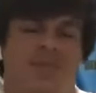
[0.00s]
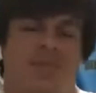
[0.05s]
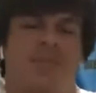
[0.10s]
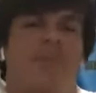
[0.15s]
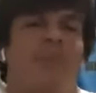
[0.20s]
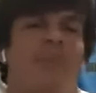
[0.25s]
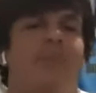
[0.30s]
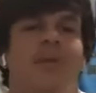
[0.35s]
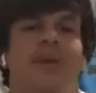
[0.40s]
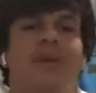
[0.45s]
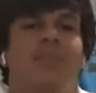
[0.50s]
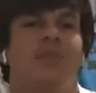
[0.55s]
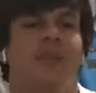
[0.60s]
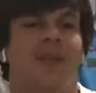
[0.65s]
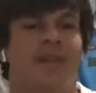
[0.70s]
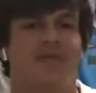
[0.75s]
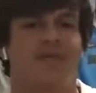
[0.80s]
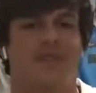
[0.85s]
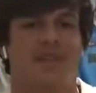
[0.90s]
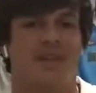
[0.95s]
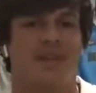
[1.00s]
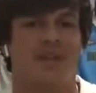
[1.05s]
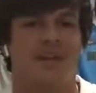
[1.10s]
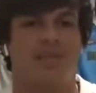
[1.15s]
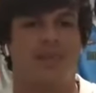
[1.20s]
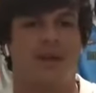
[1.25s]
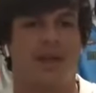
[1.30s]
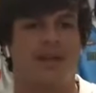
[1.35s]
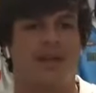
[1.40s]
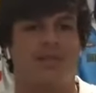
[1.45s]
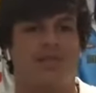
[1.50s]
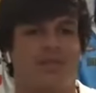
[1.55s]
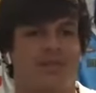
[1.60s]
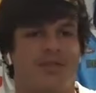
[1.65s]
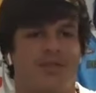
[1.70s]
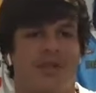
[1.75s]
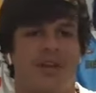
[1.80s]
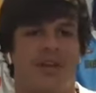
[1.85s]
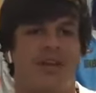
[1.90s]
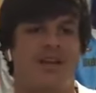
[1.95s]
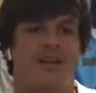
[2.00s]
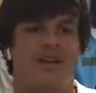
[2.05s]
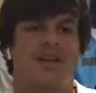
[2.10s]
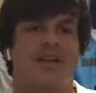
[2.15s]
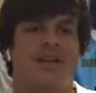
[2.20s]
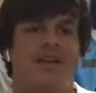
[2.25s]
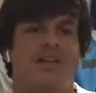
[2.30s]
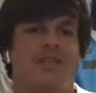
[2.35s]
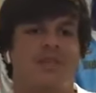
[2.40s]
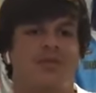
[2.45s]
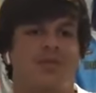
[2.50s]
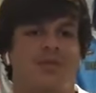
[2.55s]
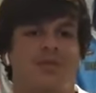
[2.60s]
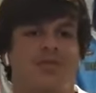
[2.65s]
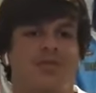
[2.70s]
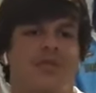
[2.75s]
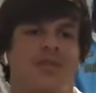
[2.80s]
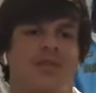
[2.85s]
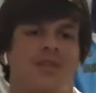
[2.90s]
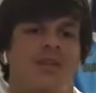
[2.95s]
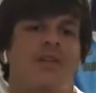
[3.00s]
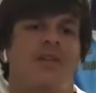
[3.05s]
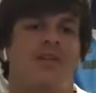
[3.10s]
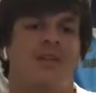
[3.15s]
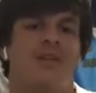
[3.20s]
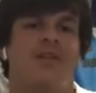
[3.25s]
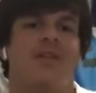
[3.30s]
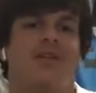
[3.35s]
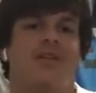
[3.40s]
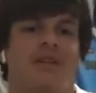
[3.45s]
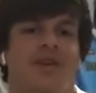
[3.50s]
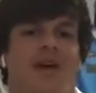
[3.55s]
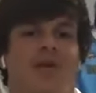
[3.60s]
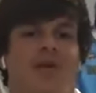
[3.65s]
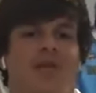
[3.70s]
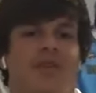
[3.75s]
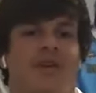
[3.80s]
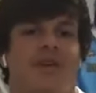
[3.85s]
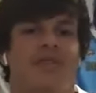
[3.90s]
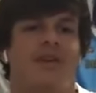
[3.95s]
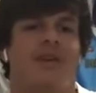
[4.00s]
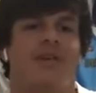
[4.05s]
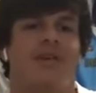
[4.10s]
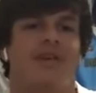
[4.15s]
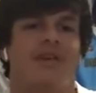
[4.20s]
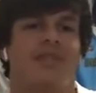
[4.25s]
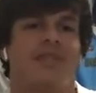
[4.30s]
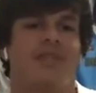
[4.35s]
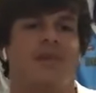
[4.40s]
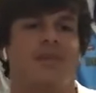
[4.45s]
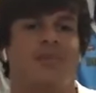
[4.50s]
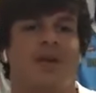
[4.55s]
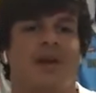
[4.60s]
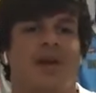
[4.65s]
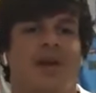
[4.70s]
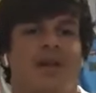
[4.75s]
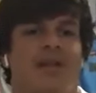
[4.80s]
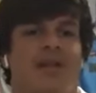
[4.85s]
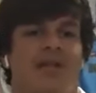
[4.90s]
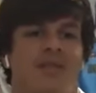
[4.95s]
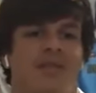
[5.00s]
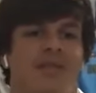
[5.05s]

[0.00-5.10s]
me playing for the Dillon Panthers on Friday Night Lights. I always had that Crestline pride.